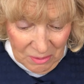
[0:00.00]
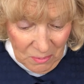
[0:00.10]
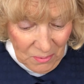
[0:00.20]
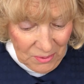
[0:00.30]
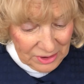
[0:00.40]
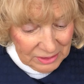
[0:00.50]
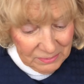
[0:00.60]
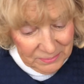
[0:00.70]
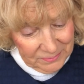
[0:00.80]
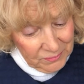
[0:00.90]
or
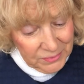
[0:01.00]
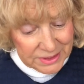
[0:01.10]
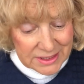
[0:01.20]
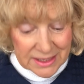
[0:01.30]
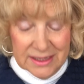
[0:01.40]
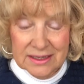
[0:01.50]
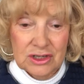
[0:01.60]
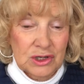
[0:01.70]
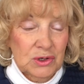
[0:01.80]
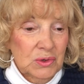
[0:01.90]
we needed
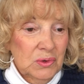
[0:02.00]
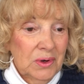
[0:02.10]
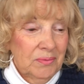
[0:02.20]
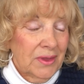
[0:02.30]
to